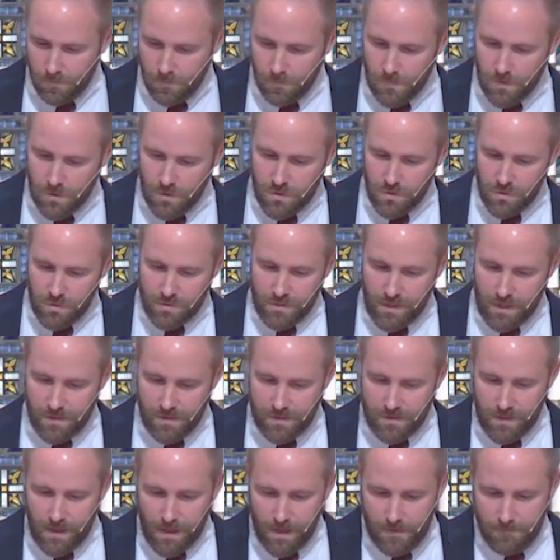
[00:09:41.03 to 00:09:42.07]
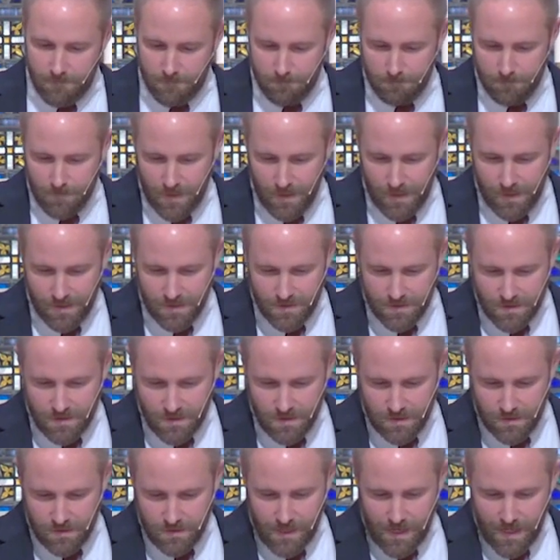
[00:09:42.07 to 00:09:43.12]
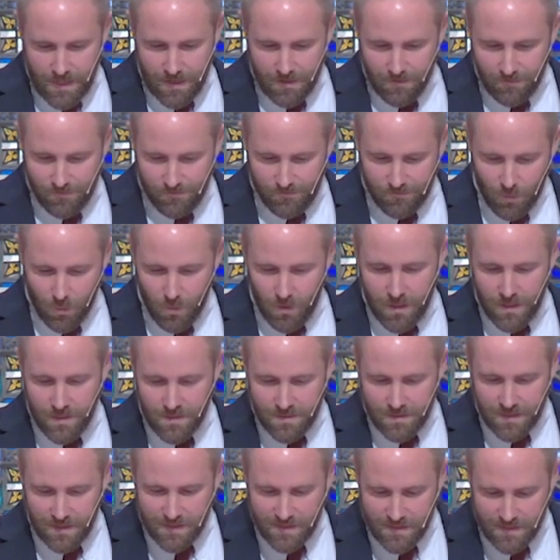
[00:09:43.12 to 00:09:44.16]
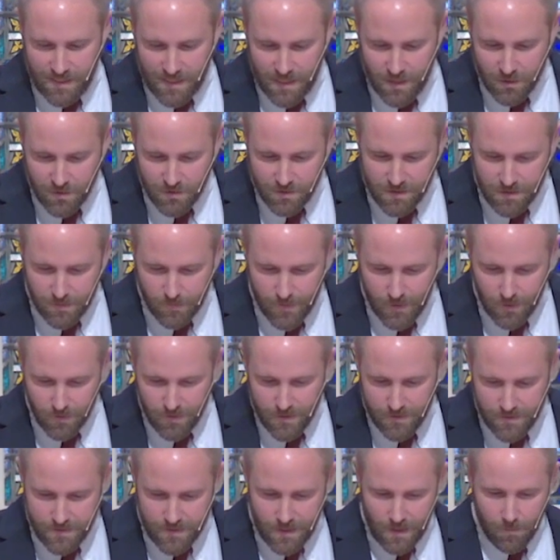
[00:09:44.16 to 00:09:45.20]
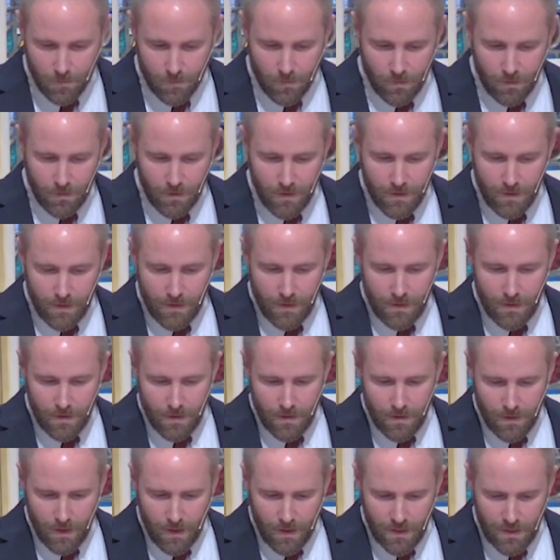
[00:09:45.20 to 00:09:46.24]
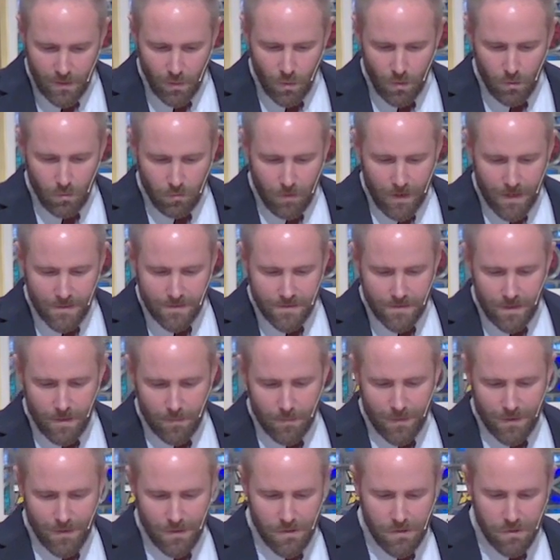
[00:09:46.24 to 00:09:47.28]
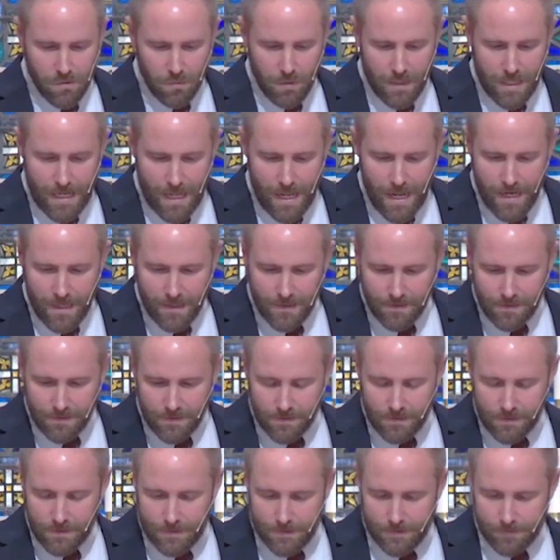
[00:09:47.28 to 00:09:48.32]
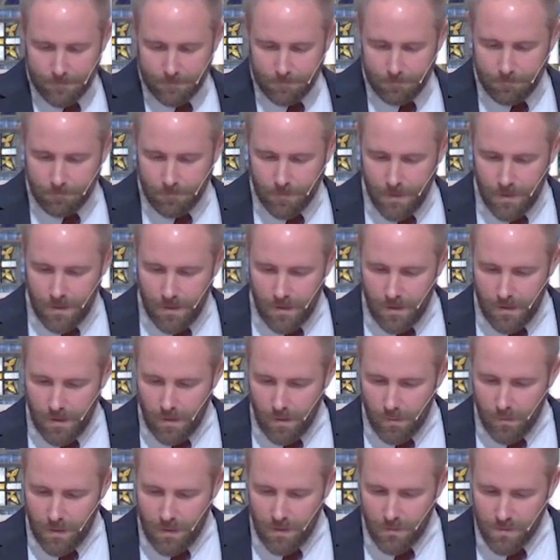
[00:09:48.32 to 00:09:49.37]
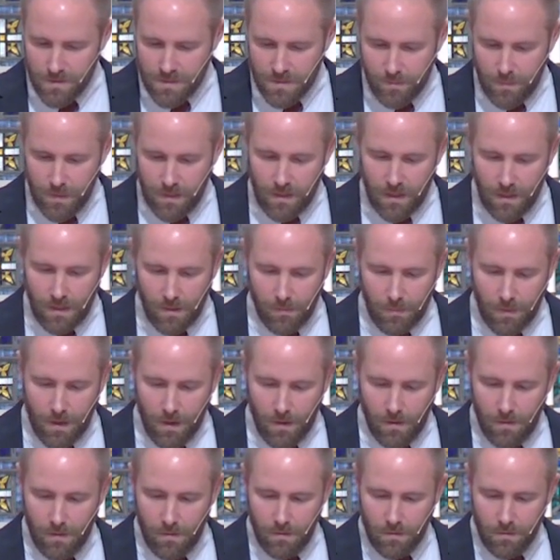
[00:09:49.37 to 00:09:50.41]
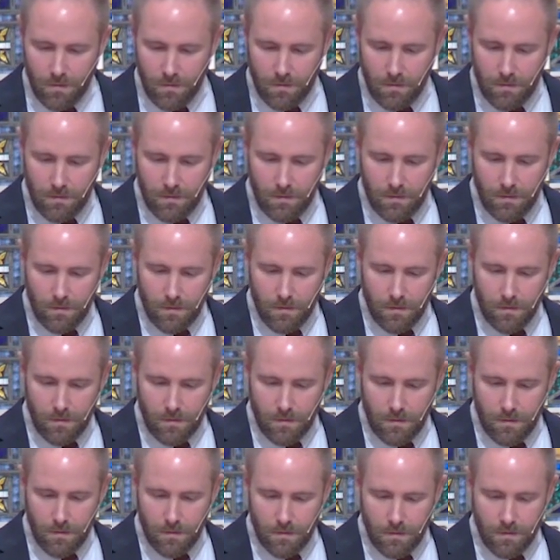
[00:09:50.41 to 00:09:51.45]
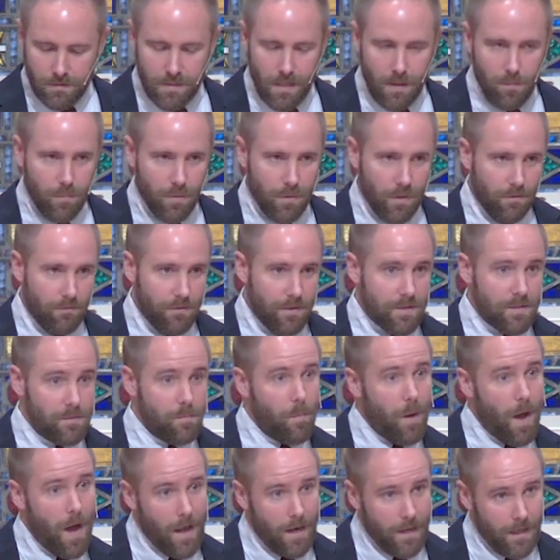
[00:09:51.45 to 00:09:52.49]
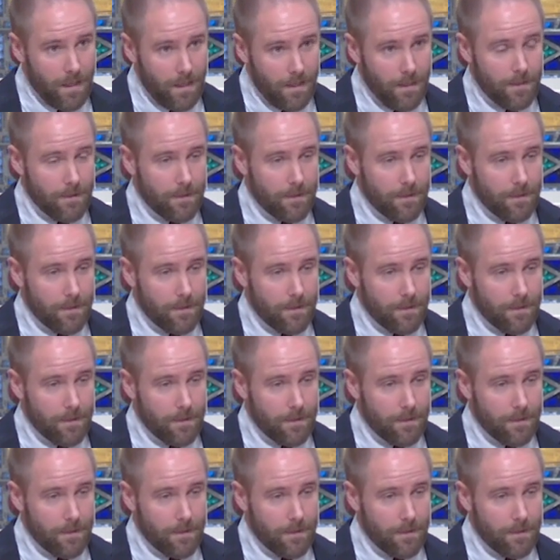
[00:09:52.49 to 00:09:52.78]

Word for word: The Jews then said, It has taken 46 years to build this temple, and you will raise it up in three days? But he was speaking about the temple of his body.